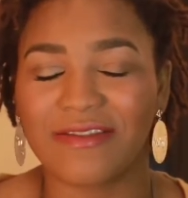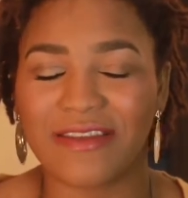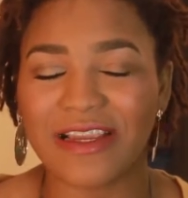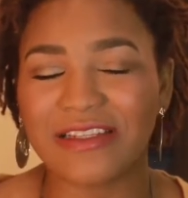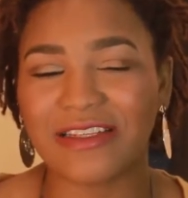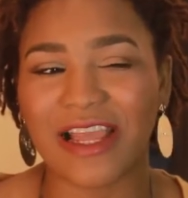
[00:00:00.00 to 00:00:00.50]

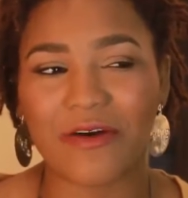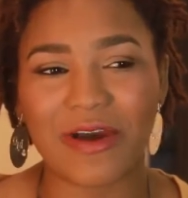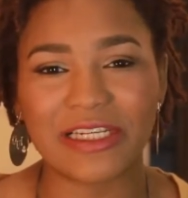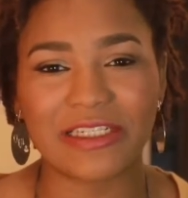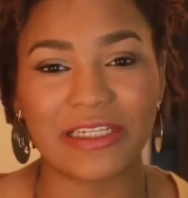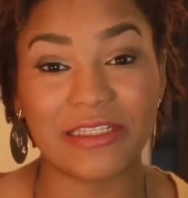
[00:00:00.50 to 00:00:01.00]
The answer to that
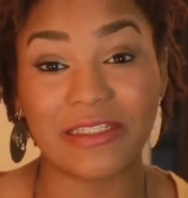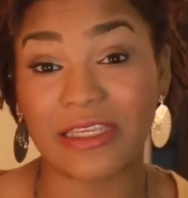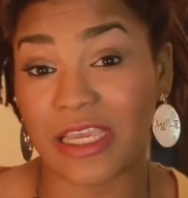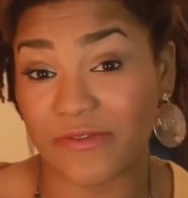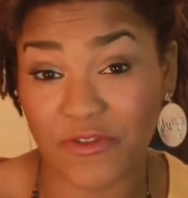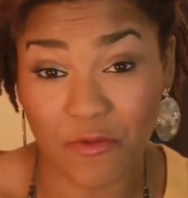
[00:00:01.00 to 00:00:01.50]
question is,
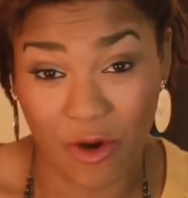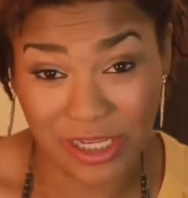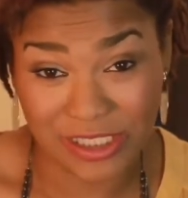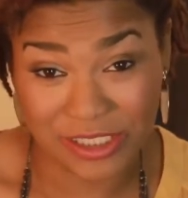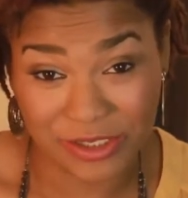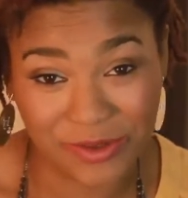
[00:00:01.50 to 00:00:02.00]
if you
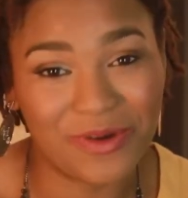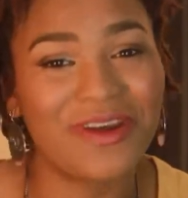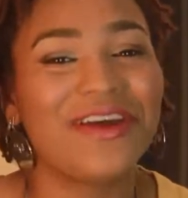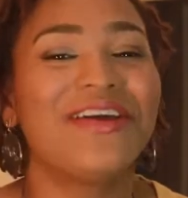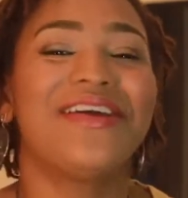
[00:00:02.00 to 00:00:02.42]
want to.